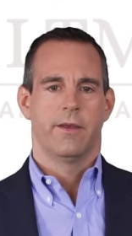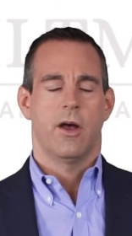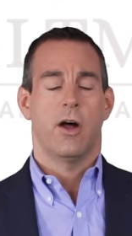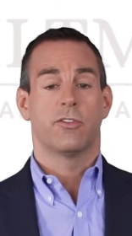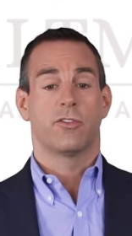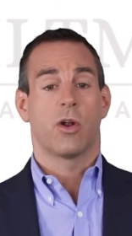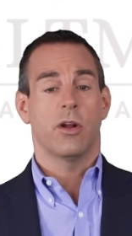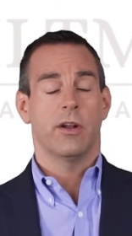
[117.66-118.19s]

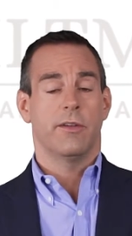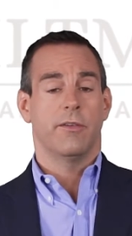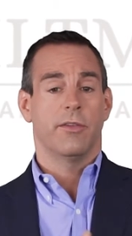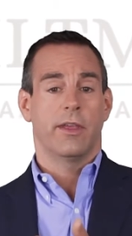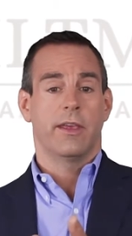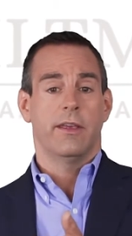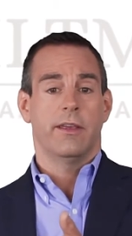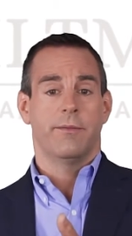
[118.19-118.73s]

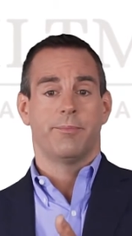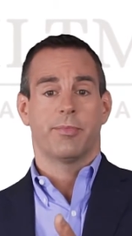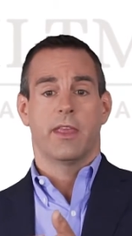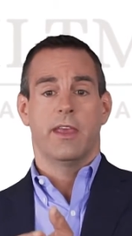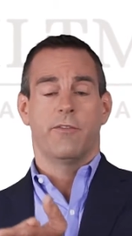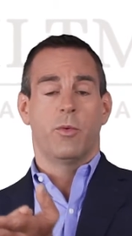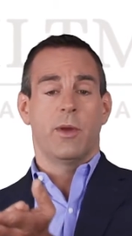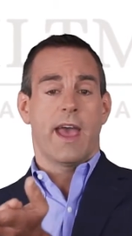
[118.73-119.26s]
Alternatively,
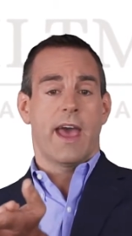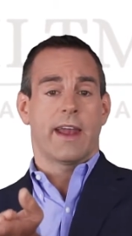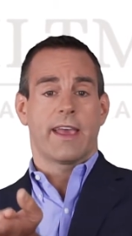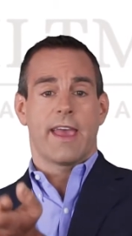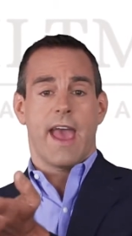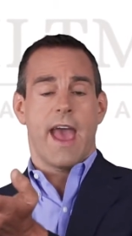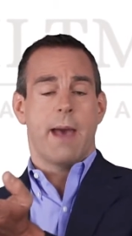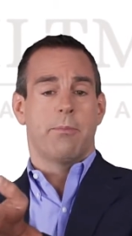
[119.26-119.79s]
if we had a
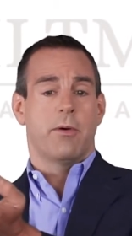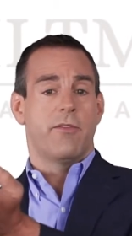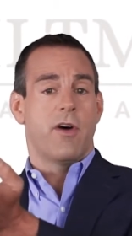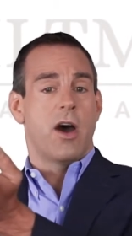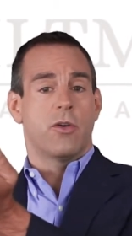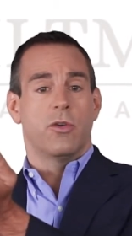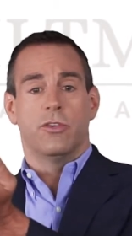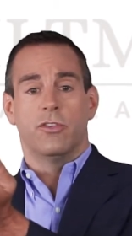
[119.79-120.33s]
cap of
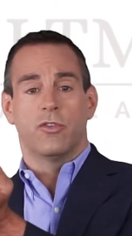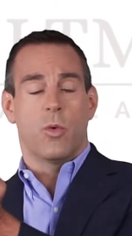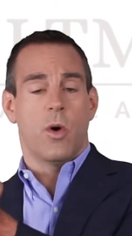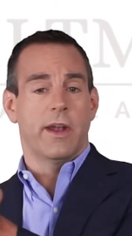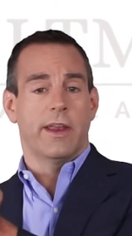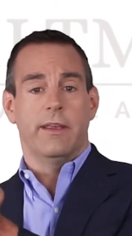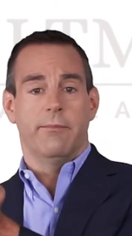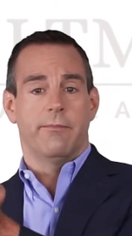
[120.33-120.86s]

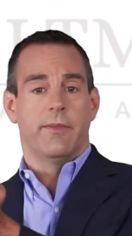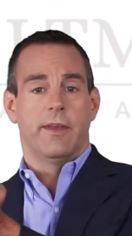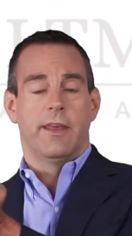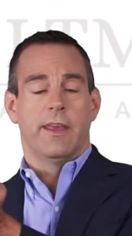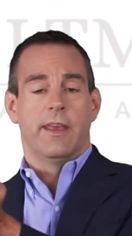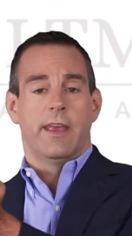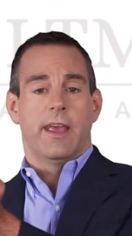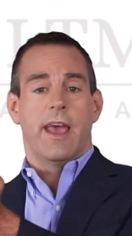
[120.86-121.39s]
120
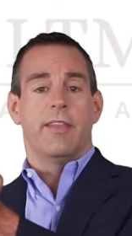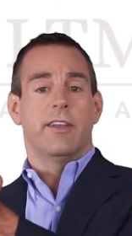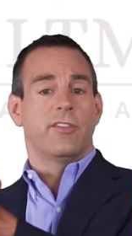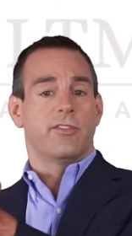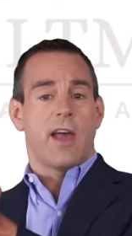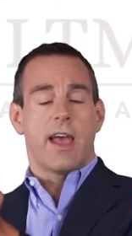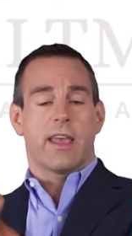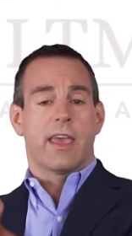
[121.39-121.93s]
and the
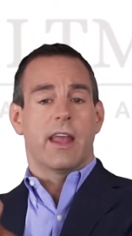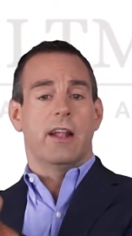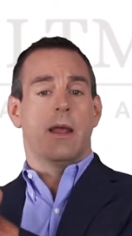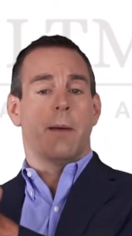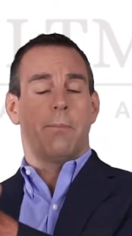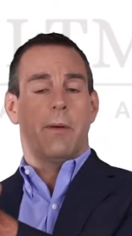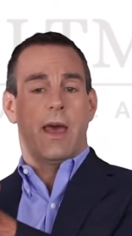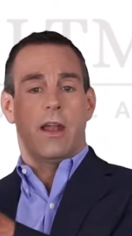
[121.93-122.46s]
stock ended
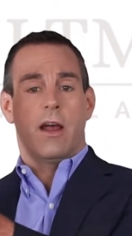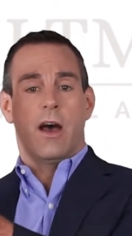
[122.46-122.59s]
up at